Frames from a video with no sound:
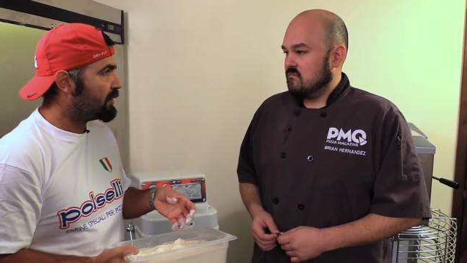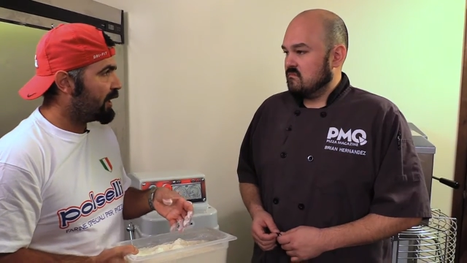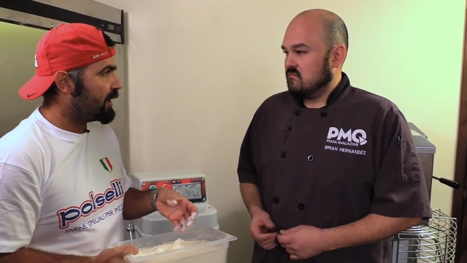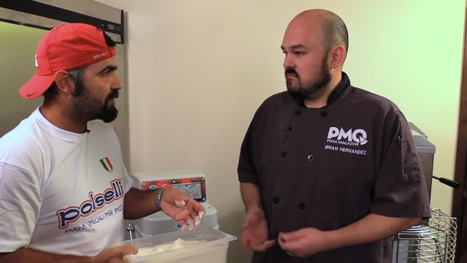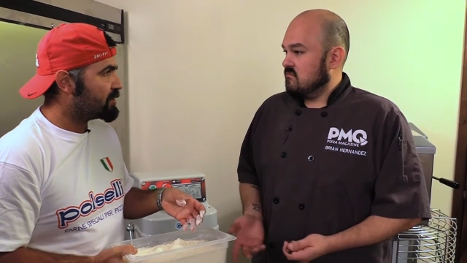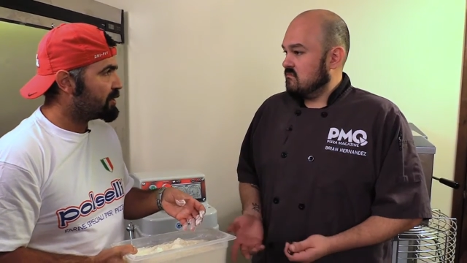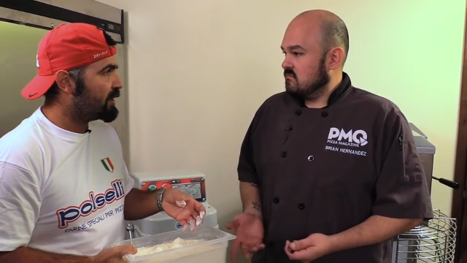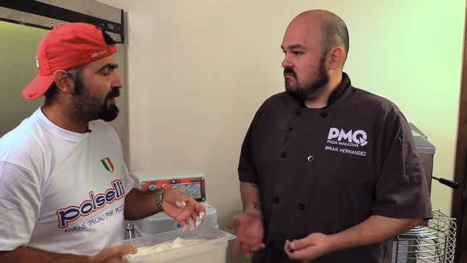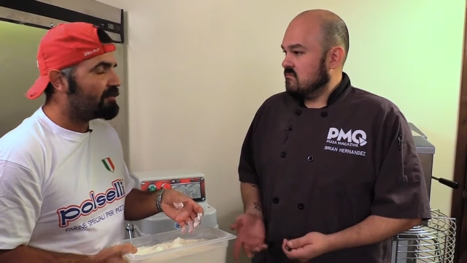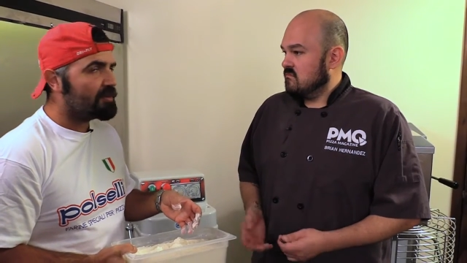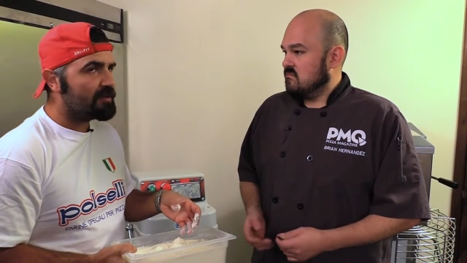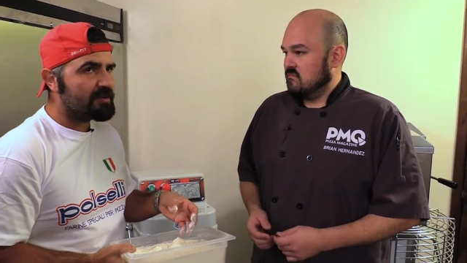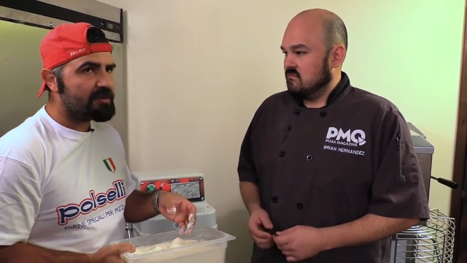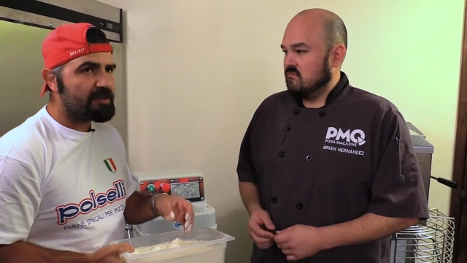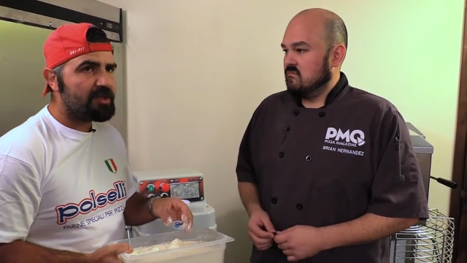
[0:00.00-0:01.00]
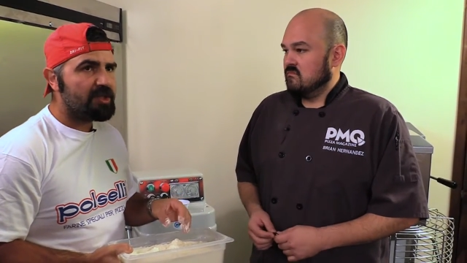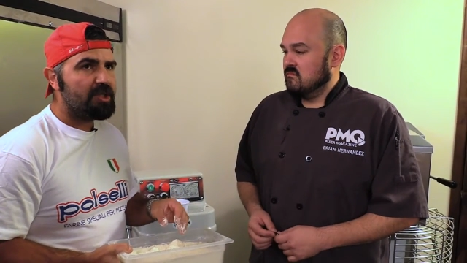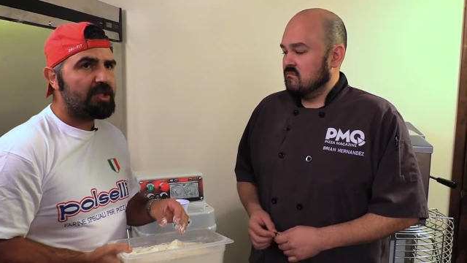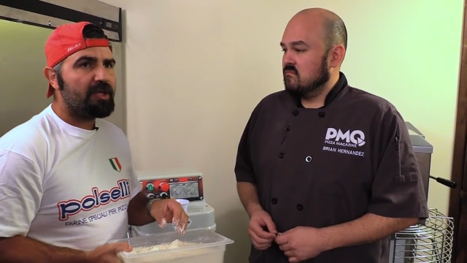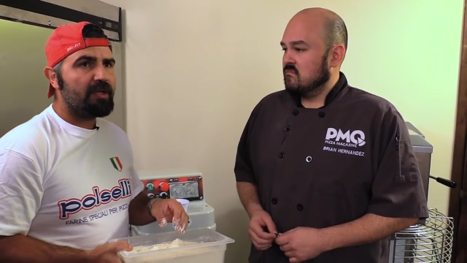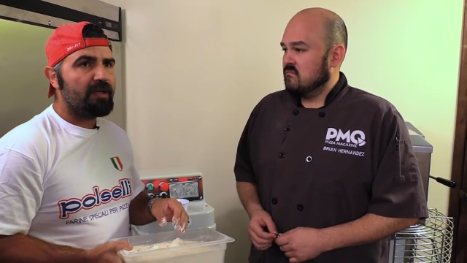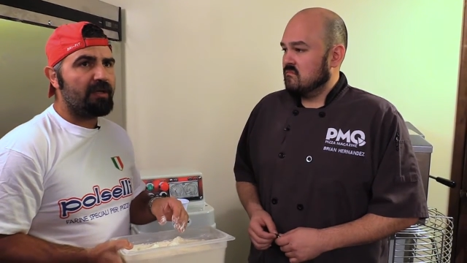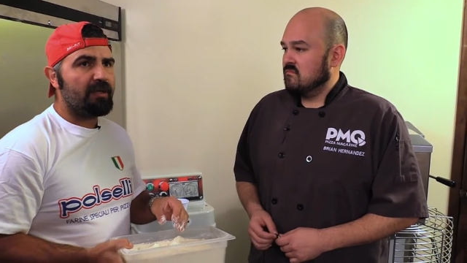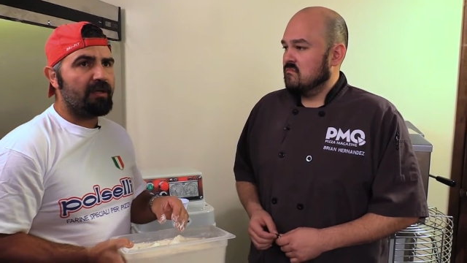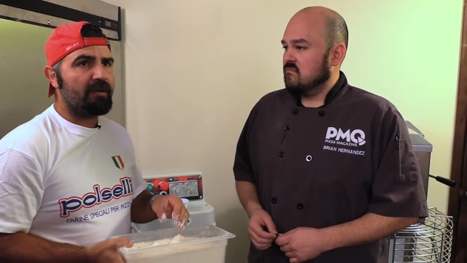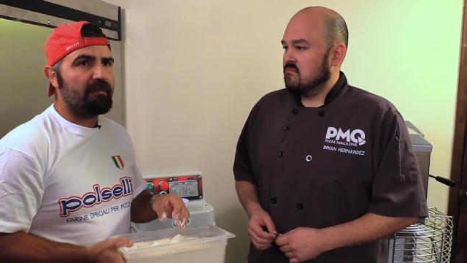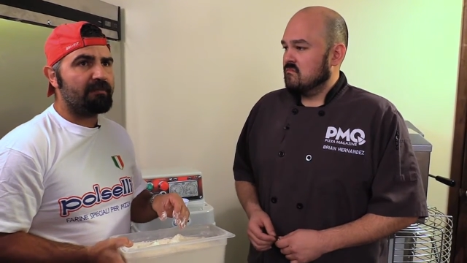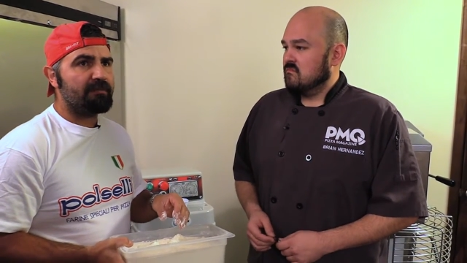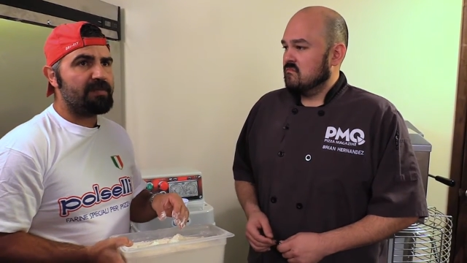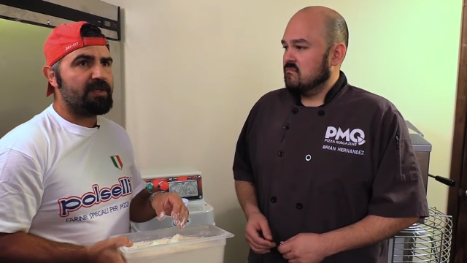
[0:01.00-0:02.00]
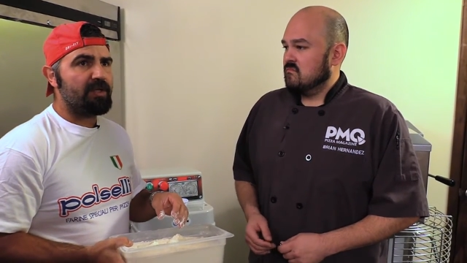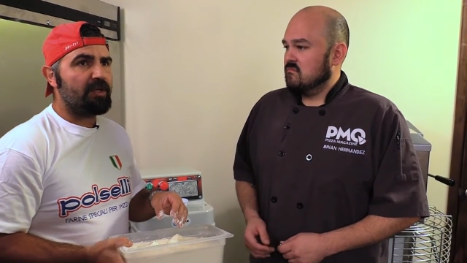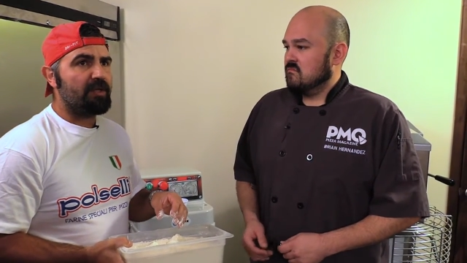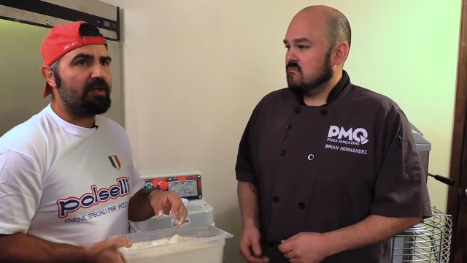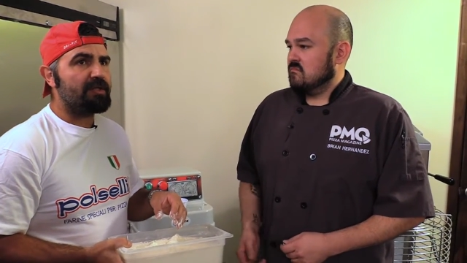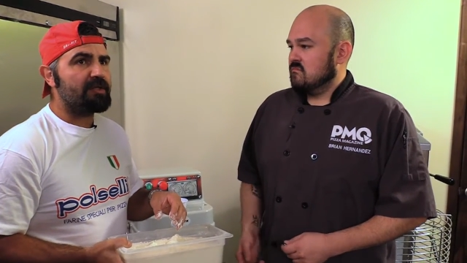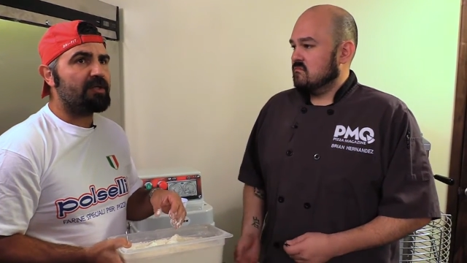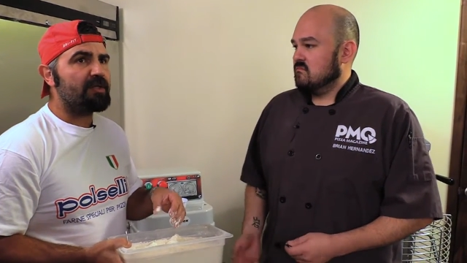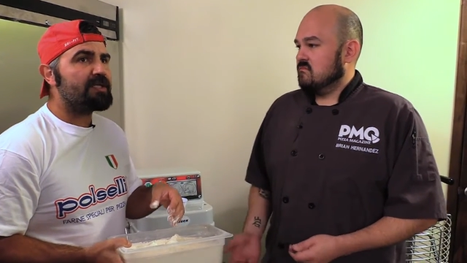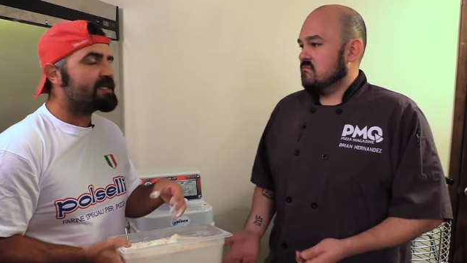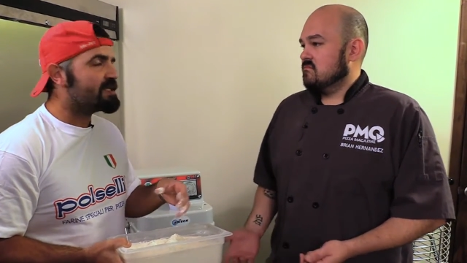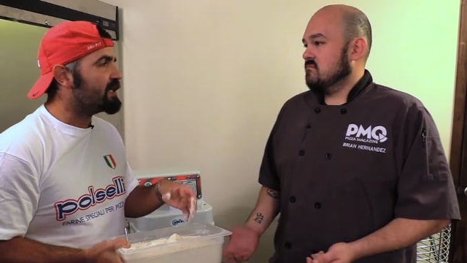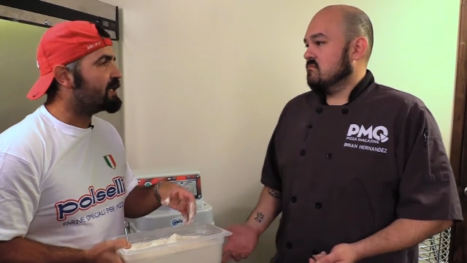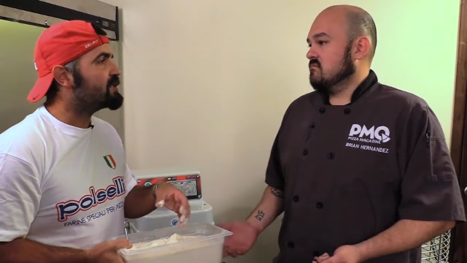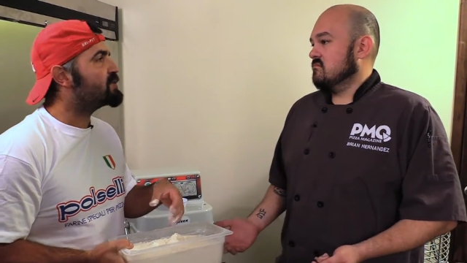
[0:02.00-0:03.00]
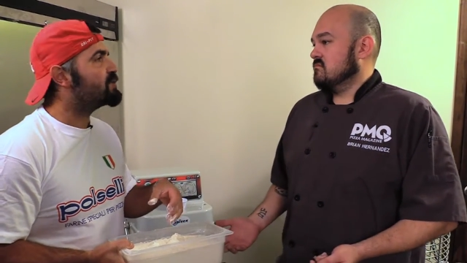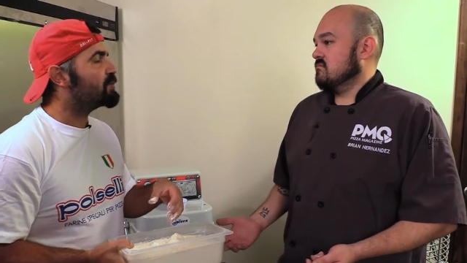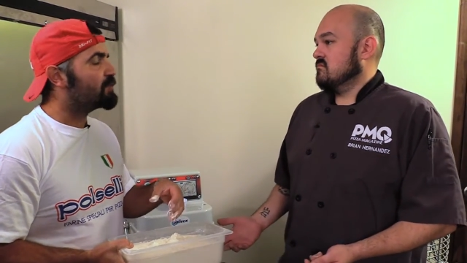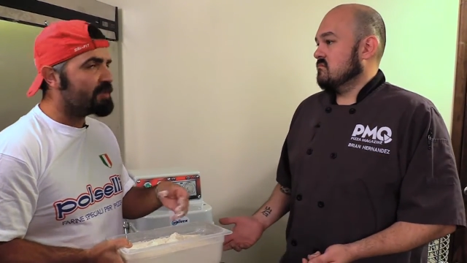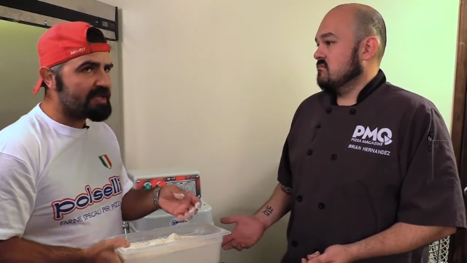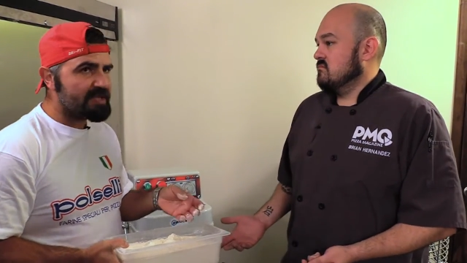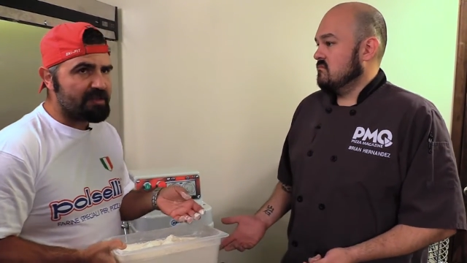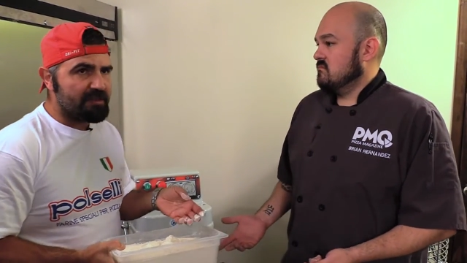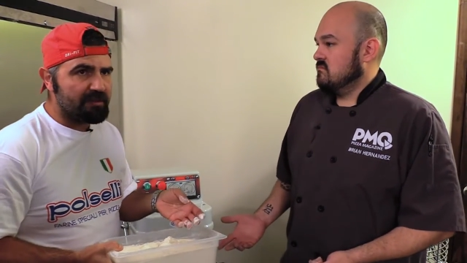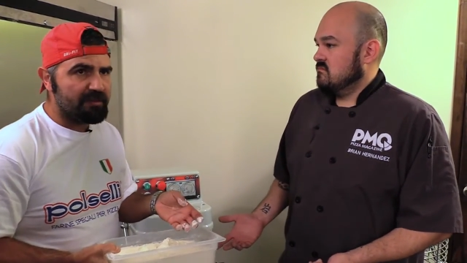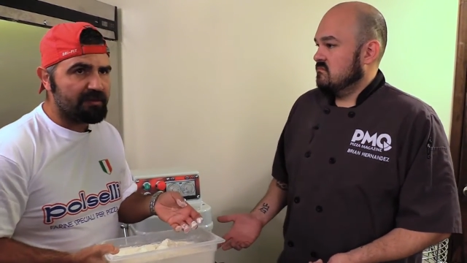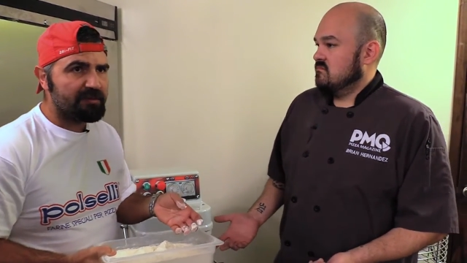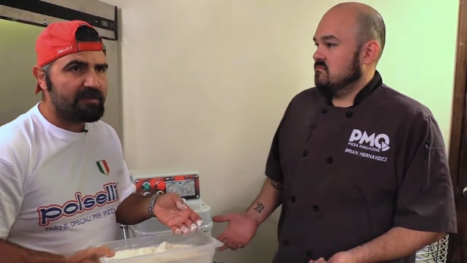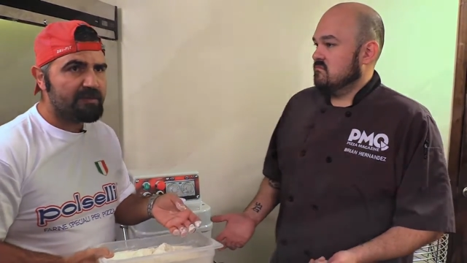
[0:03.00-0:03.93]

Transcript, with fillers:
Speaker 1: ash levels. Mm -hmm um, so it only stands to reason